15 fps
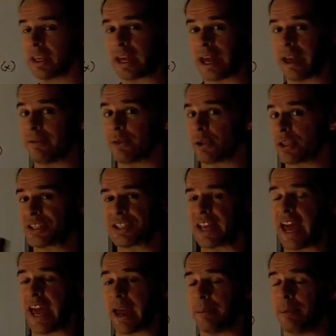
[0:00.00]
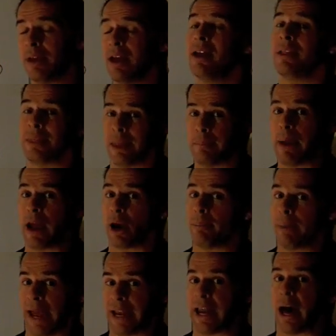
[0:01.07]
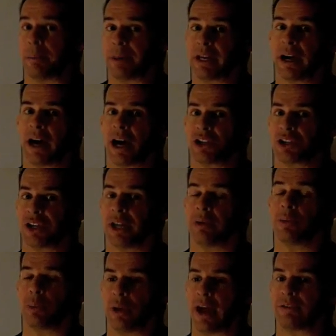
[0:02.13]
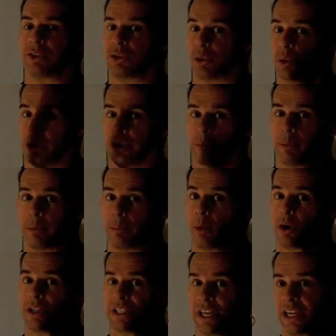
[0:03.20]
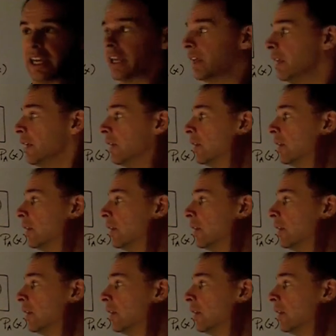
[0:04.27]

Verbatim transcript: Okay, if they're the same, they may or may not be conjugate. We'd have to do a little bit more digging.